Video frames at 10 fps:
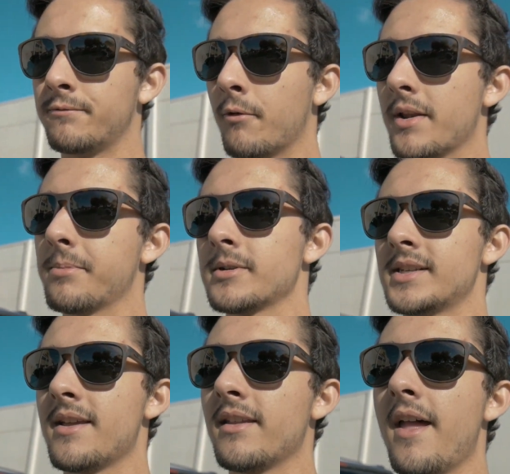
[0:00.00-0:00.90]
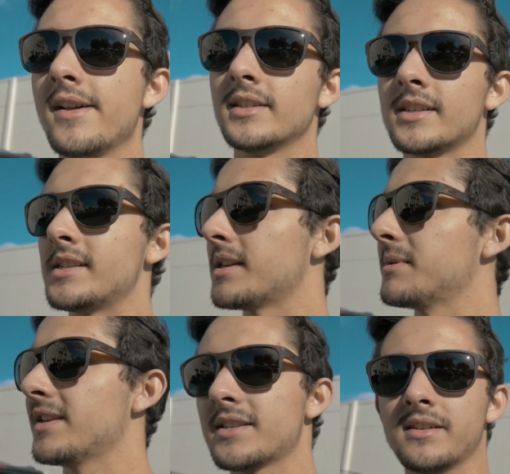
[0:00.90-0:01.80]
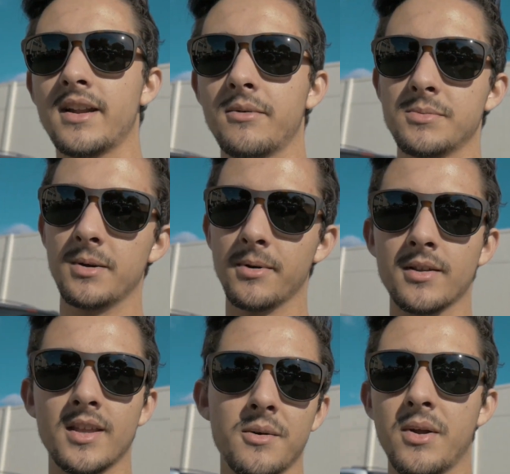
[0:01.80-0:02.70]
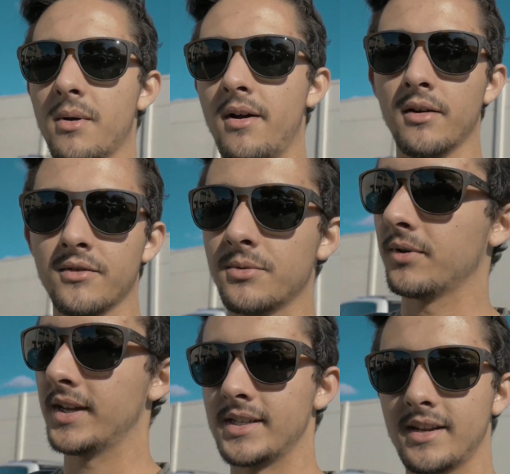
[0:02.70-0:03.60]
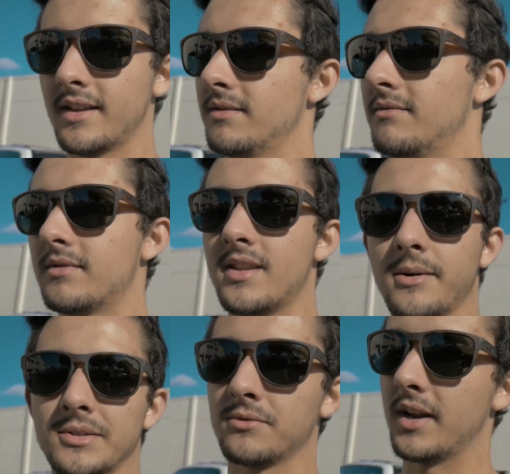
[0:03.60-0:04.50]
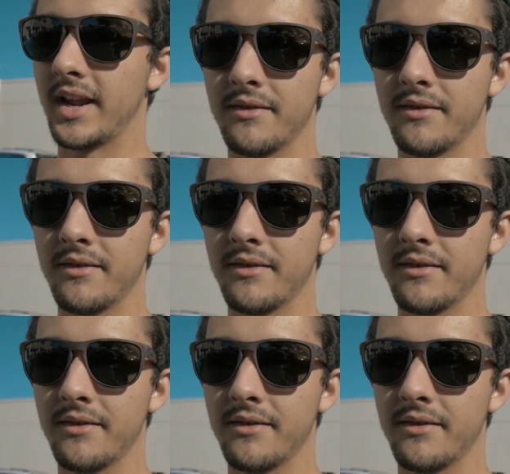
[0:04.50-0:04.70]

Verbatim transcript: 40%, because I mean yesterday was my birthday, we were all over the place and I was running